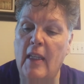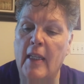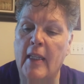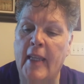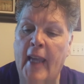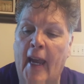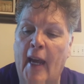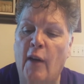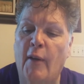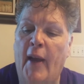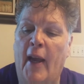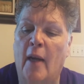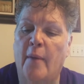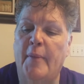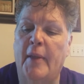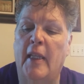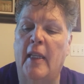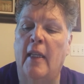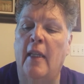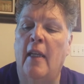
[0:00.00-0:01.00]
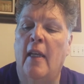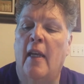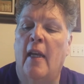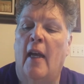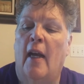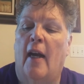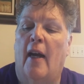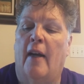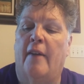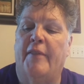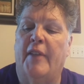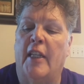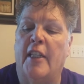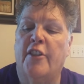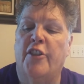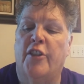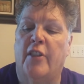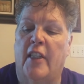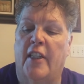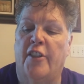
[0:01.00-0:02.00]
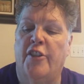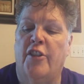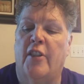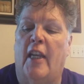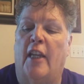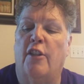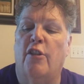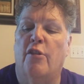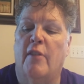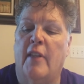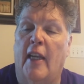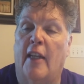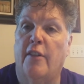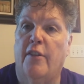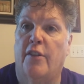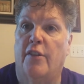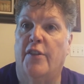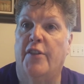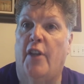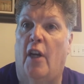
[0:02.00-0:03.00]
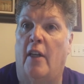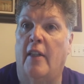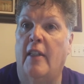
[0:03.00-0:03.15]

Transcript: Count how many of each dish and utensils are